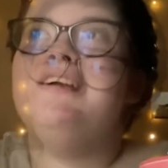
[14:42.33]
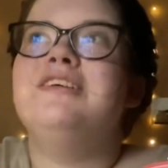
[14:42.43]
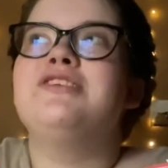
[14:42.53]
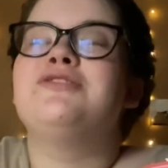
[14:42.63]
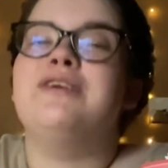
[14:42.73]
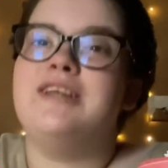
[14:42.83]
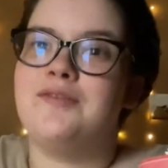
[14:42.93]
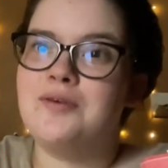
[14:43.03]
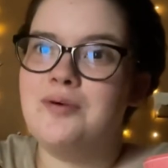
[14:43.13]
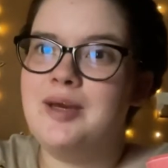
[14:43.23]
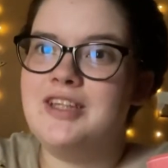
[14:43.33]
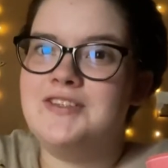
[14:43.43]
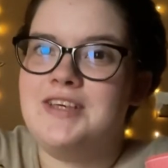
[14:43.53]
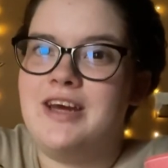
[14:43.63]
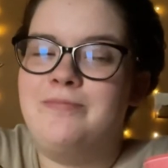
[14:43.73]
So I definitely want to make this
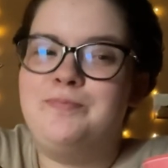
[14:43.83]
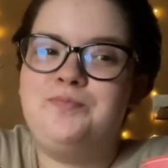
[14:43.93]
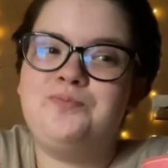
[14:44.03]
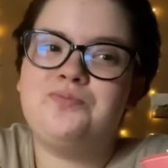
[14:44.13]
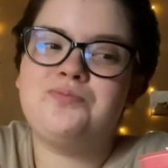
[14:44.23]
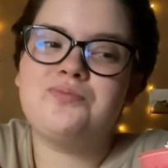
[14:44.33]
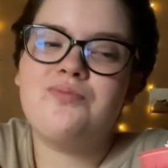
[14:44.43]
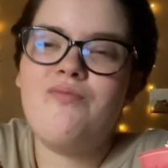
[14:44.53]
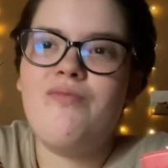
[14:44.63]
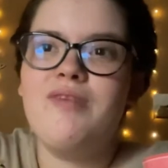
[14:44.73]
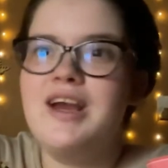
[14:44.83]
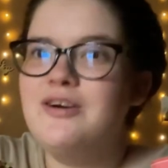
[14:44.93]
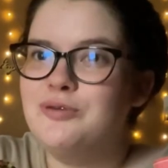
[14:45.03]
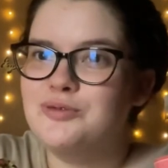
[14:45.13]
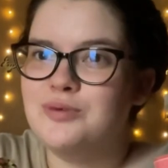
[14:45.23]
again. It
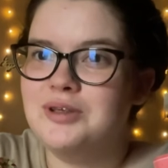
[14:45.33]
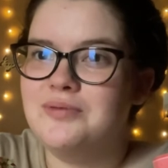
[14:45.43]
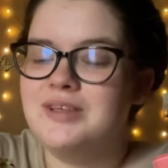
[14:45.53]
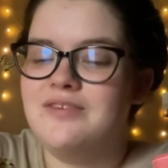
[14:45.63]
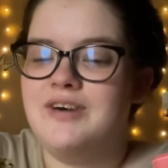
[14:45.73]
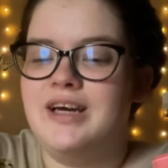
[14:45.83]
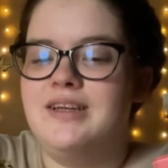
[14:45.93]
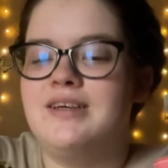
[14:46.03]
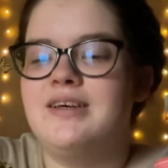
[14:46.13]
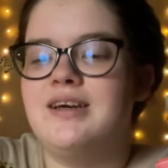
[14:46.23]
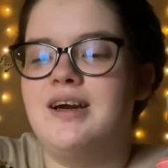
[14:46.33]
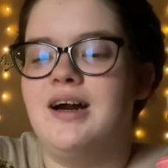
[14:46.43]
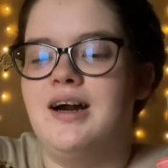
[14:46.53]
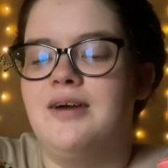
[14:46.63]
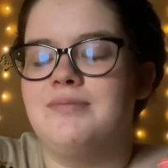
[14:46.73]
was really, really fun.
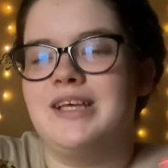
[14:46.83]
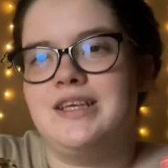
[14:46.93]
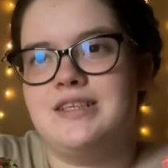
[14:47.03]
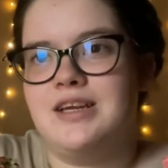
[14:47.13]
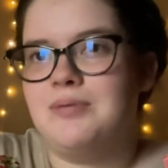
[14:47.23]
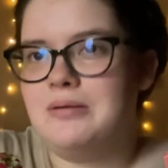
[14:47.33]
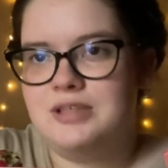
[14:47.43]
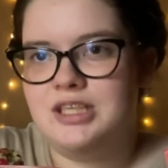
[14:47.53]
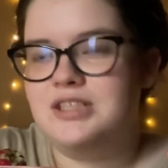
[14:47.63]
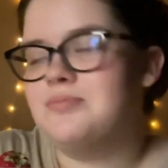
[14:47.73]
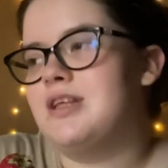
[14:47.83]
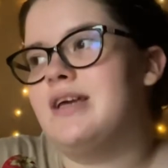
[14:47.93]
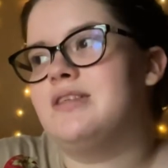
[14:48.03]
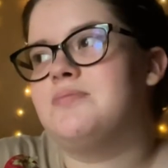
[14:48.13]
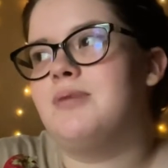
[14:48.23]
Um, like I said, I'd probably change some
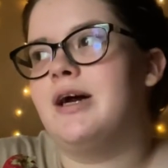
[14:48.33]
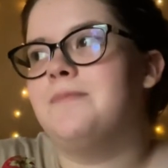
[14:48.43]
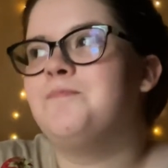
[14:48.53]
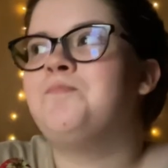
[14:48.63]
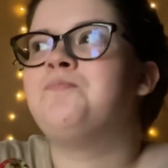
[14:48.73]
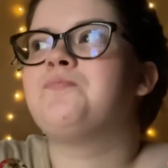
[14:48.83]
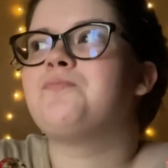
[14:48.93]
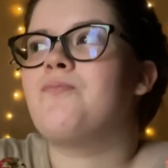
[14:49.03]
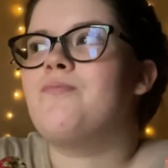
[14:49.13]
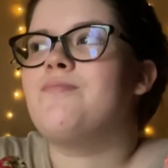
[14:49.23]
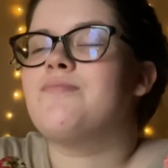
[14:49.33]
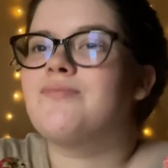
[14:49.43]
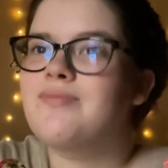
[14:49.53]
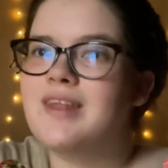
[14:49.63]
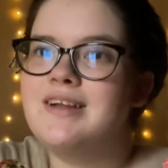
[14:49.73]
things, but
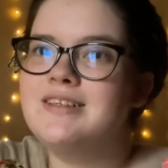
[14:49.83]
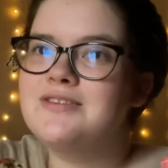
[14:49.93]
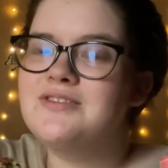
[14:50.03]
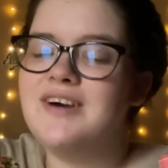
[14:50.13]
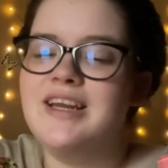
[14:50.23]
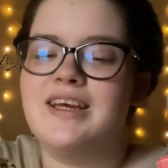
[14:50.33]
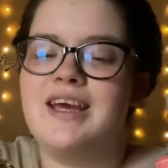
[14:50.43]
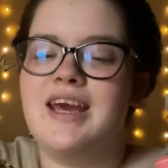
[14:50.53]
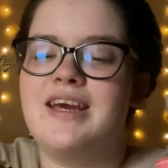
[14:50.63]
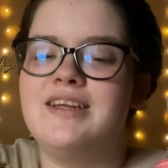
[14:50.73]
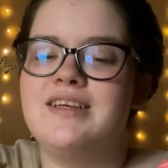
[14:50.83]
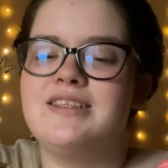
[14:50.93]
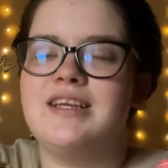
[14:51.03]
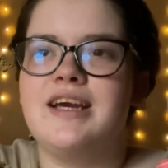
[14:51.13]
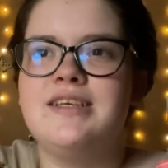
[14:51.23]
this was fun. And it's
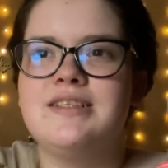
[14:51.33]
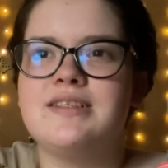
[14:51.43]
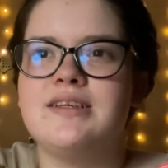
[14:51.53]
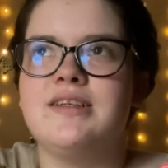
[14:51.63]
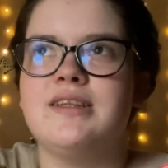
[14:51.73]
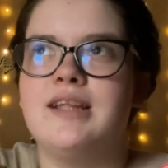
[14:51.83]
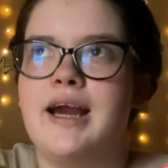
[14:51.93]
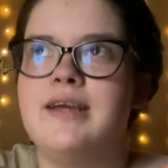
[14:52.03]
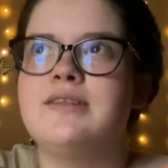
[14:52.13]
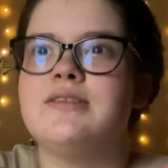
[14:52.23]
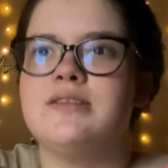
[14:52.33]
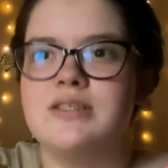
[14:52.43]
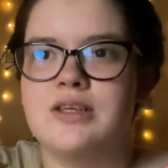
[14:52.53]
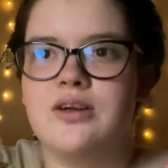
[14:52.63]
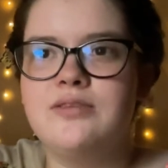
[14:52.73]
a nice, light
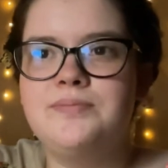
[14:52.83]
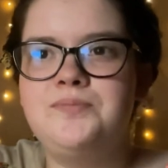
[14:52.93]
dessert.